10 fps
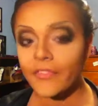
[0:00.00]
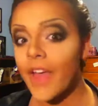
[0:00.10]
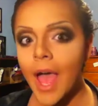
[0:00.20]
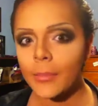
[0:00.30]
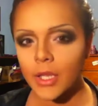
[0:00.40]

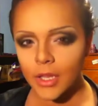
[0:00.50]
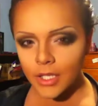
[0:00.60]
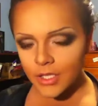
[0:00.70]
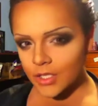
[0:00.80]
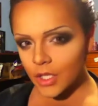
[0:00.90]

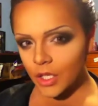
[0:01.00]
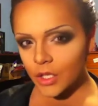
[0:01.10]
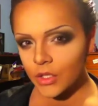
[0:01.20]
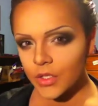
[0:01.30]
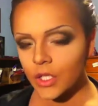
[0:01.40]
fabulous.
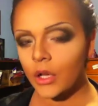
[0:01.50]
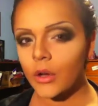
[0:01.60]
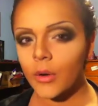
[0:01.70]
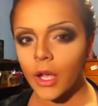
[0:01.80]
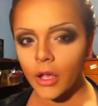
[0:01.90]

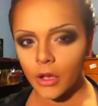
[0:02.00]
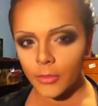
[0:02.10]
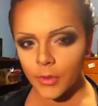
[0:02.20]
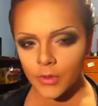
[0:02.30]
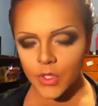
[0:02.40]
So I
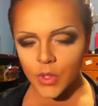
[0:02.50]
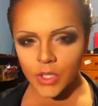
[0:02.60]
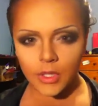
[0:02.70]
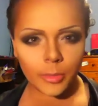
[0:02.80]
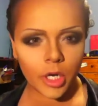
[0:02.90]
hope you
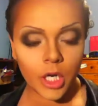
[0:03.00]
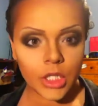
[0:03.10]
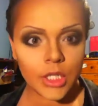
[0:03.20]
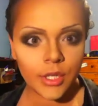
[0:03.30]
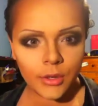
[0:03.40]
enjoyed
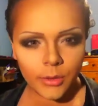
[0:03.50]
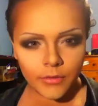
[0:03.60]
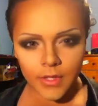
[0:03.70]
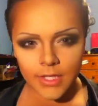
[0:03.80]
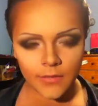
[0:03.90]
part 2
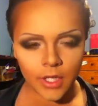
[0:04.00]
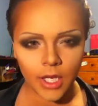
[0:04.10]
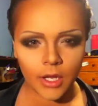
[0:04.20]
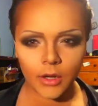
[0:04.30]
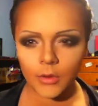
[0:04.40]
of this
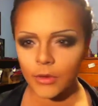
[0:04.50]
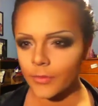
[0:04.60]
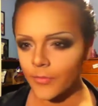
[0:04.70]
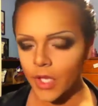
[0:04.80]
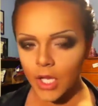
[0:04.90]
video,
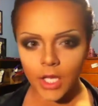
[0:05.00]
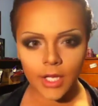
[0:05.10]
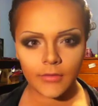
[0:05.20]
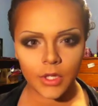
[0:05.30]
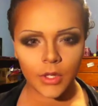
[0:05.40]

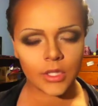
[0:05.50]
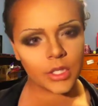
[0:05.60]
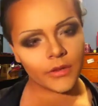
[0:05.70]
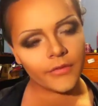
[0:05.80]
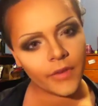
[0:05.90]
even though it
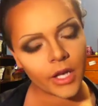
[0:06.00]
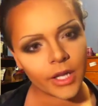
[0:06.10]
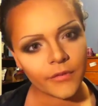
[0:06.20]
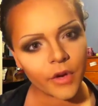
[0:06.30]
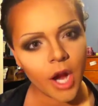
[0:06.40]
took
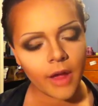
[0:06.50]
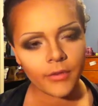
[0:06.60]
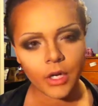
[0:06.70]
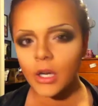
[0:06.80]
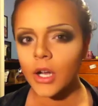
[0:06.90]
fucking
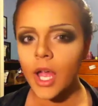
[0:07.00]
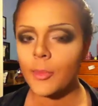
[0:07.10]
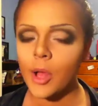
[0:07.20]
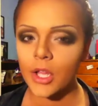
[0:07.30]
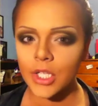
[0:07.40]
forever. I
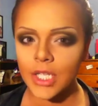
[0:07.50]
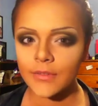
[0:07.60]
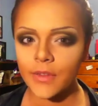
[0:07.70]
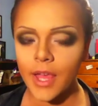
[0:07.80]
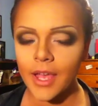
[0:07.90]

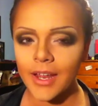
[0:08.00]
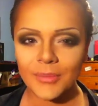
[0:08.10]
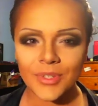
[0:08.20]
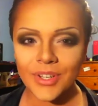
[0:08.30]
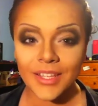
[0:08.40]
apologize for that.
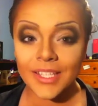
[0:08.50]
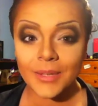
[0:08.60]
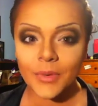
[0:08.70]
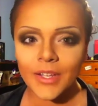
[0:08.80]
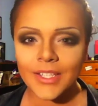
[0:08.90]
I'm sure that
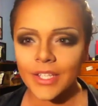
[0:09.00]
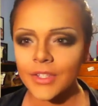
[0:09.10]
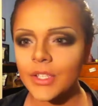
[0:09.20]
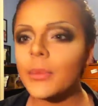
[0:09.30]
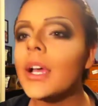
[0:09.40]
someone else on
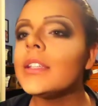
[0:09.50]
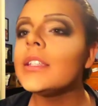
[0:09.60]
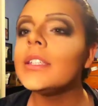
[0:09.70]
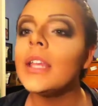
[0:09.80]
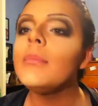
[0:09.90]
YouTube has
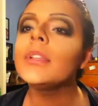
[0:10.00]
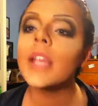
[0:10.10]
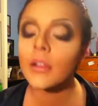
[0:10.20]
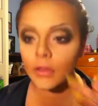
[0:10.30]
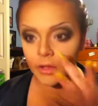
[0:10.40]
the same
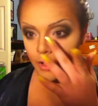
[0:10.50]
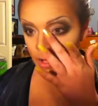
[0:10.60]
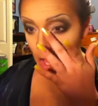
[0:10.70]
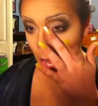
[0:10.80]
exact look